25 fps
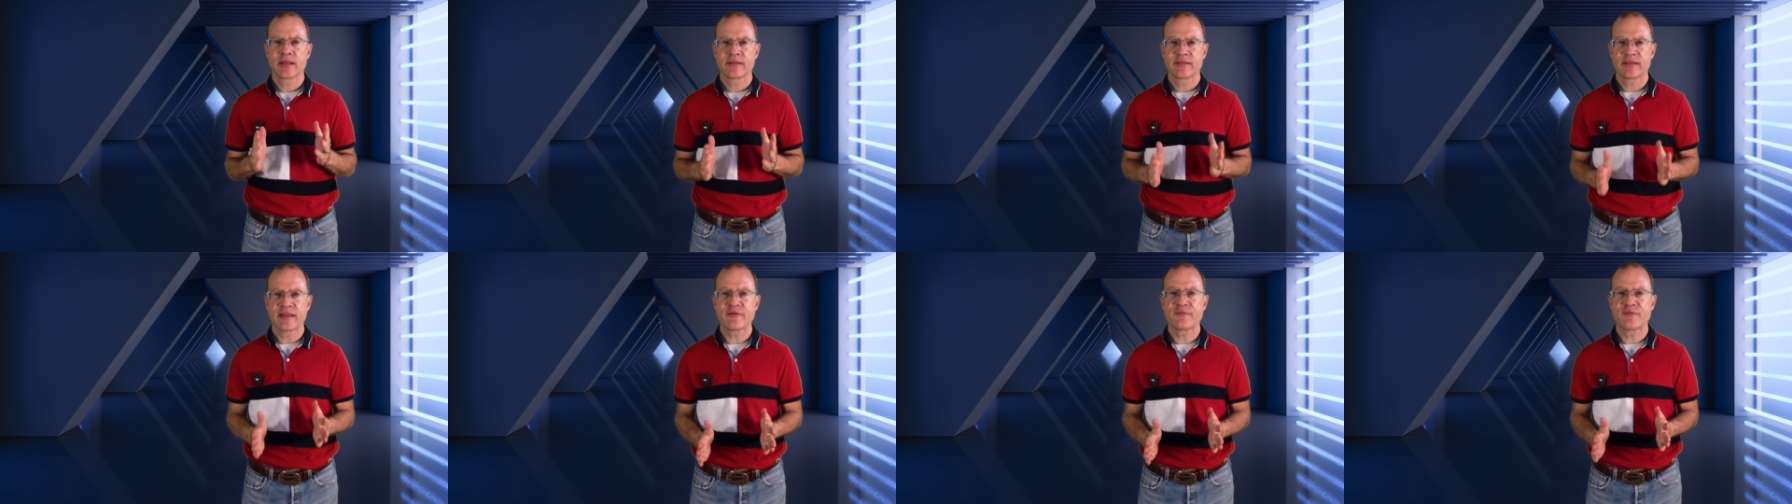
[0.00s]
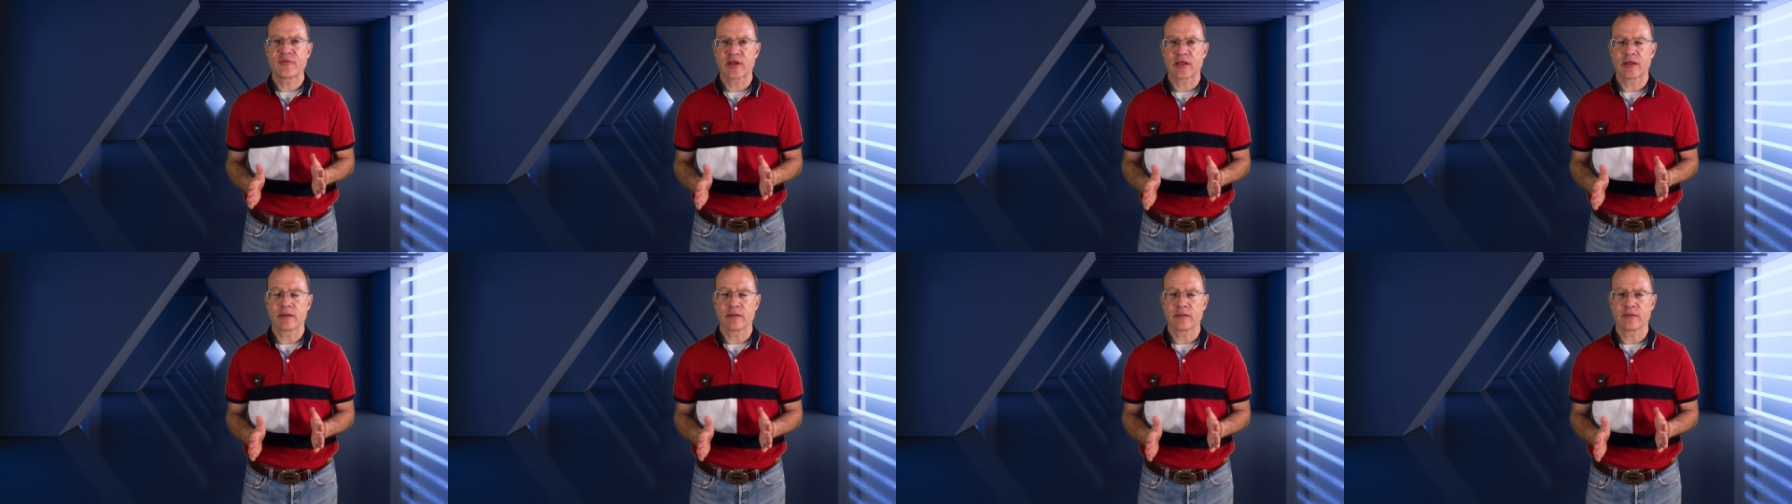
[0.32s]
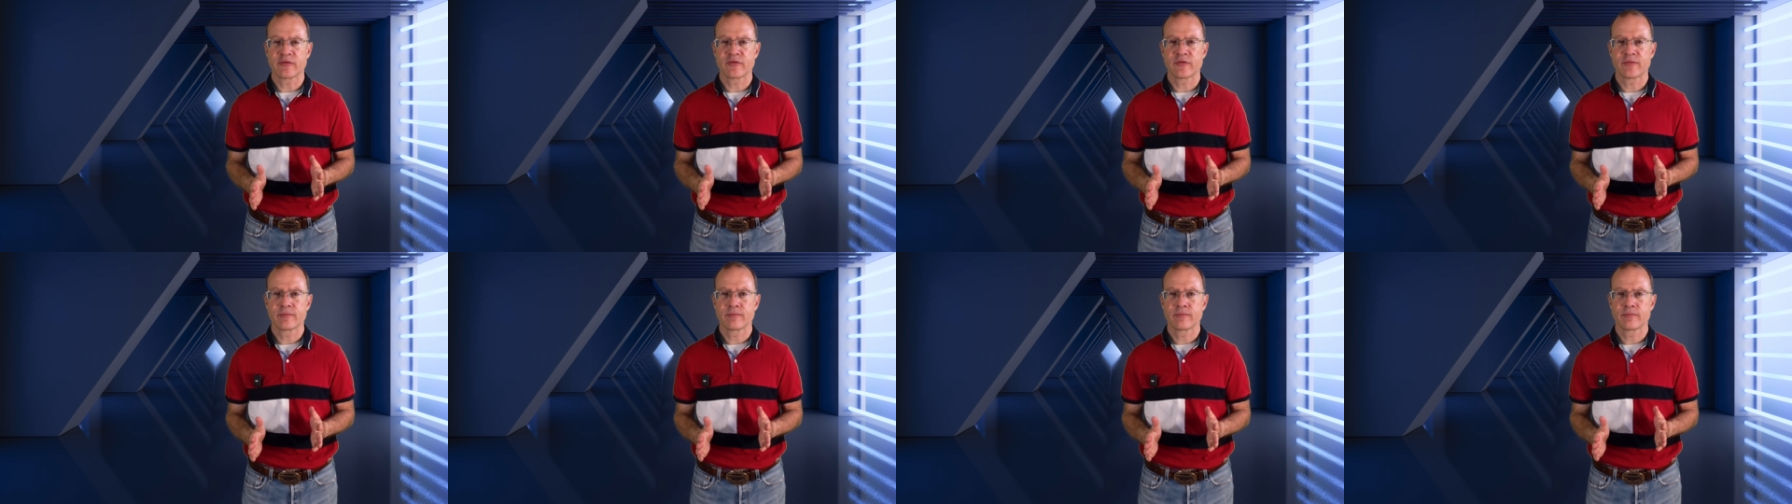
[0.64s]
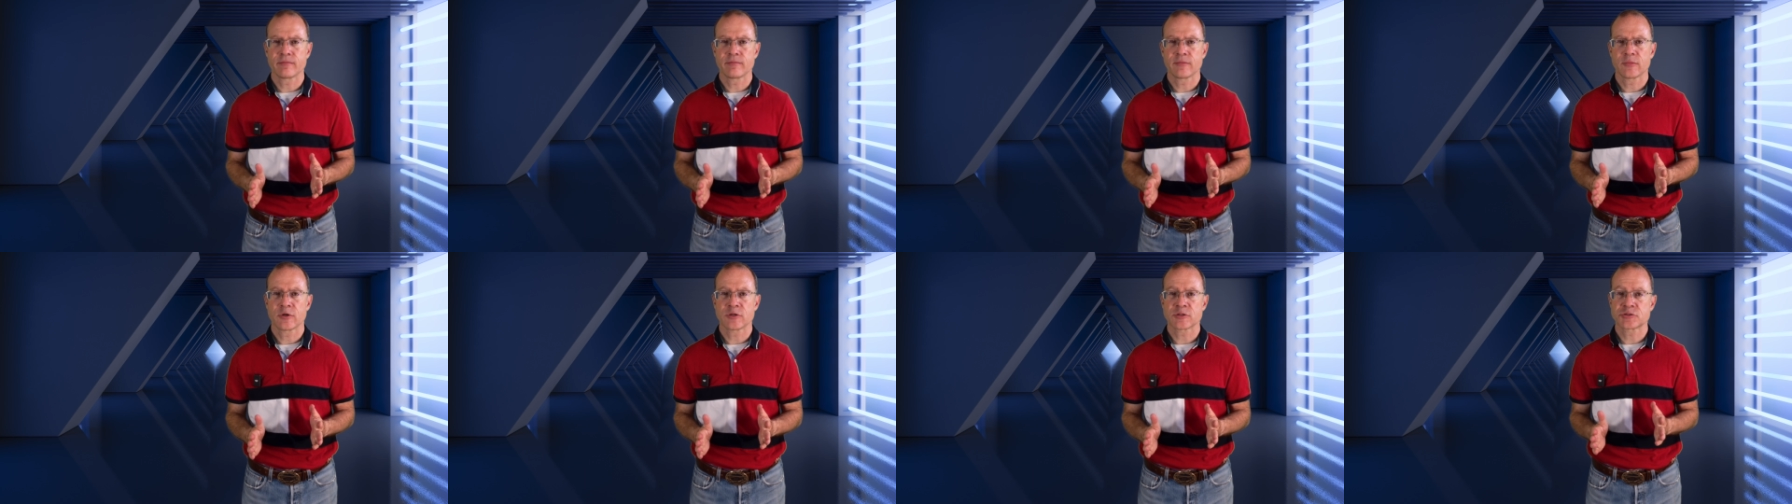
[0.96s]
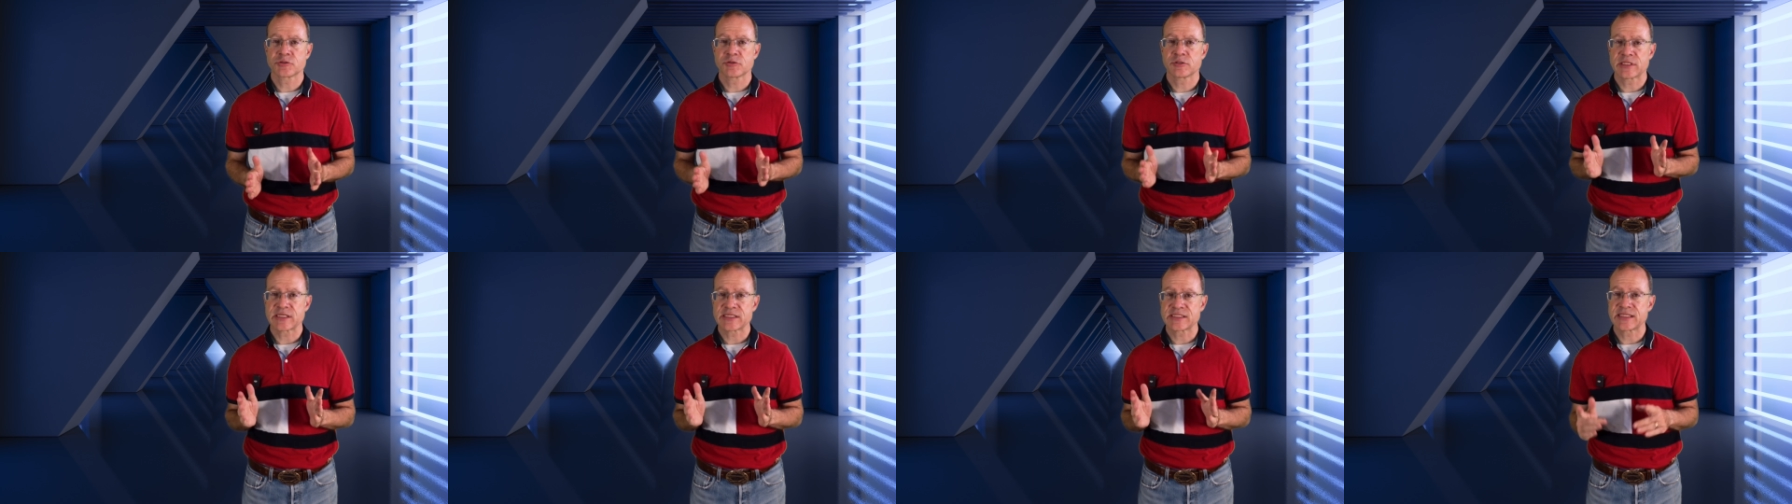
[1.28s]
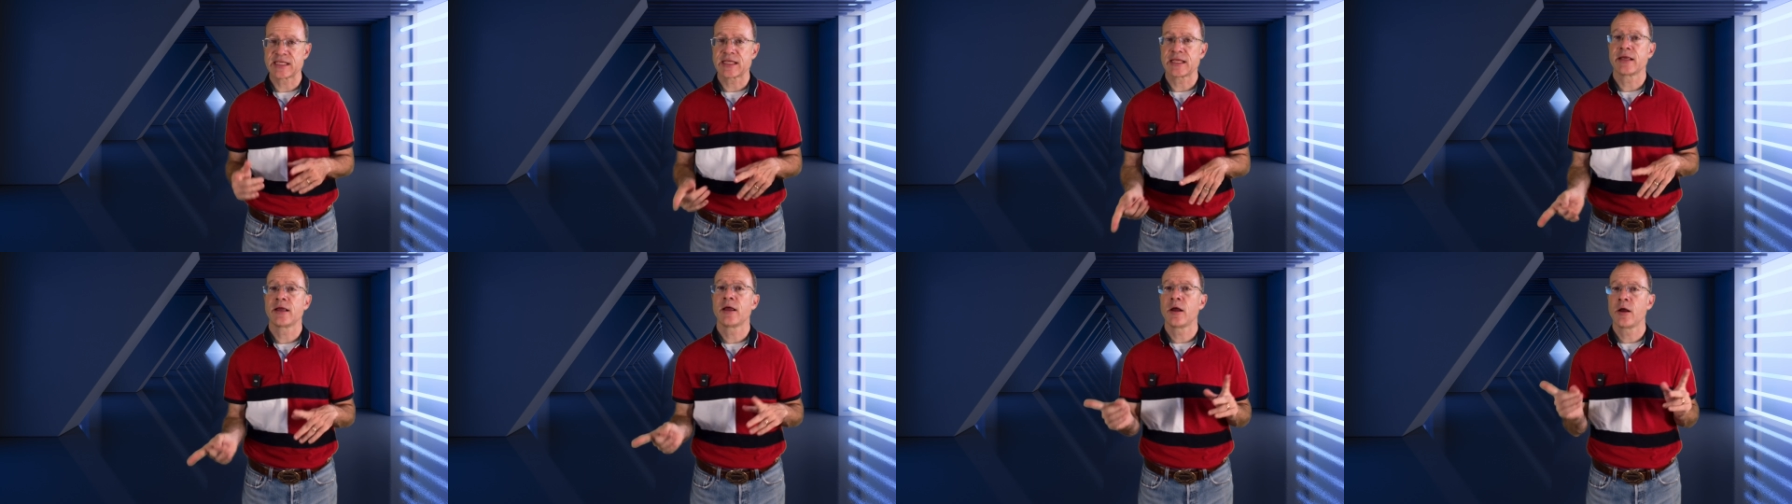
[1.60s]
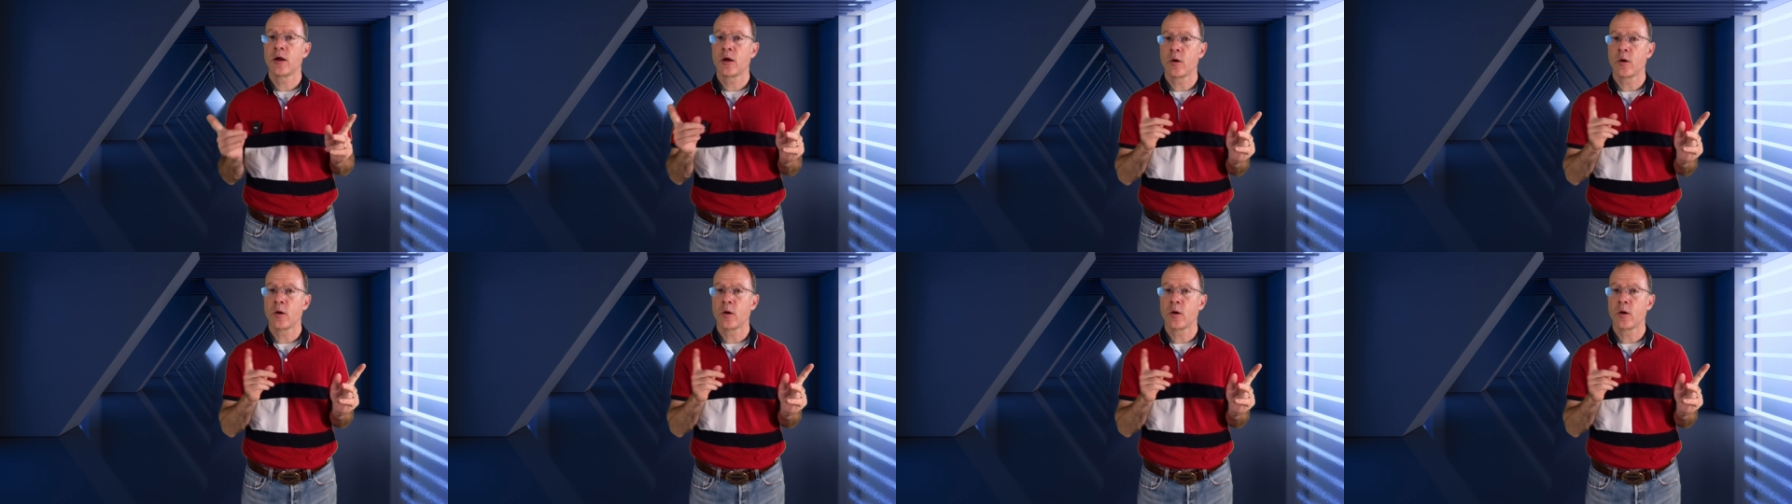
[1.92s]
difficult. Or should I say,